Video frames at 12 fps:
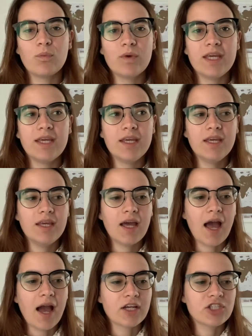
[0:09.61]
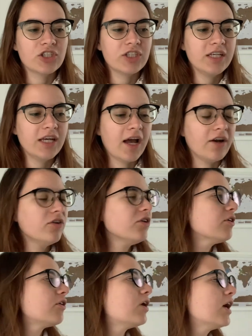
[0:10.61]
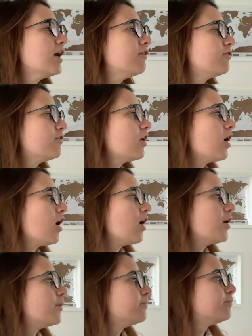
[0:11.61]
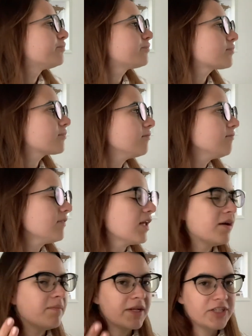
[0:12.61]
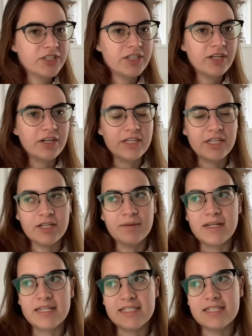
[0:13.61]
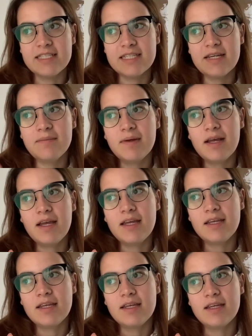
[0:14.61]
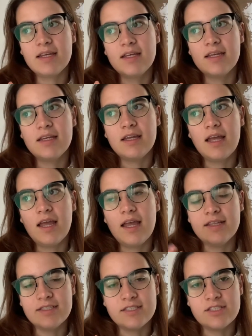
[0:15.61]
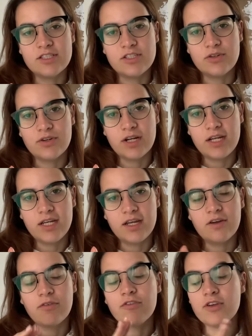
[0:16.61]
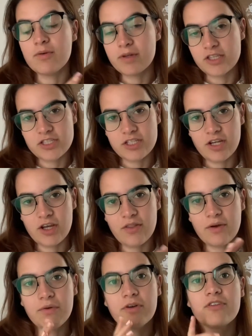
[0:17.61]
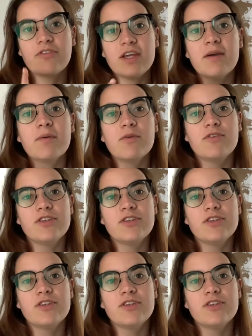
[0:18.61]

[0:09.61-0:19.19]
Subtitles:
We actually, I don't know if I mentioned it on here, but I did say in my Insta story a few months ago that we were thinking about moving